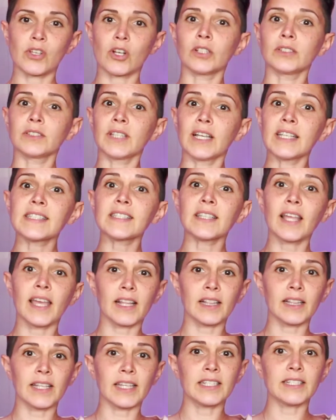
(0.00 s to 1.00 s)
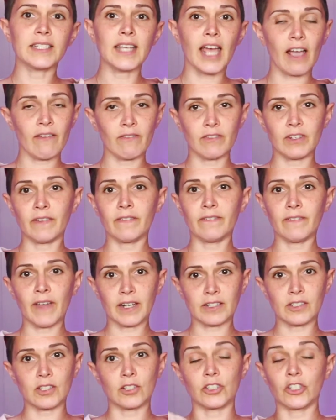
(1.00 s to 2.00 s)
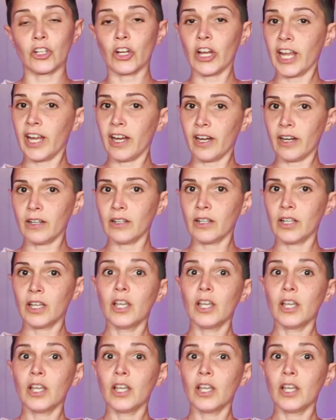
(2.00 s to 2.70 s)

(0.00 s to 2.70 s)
are less likely to have an effect on your hair.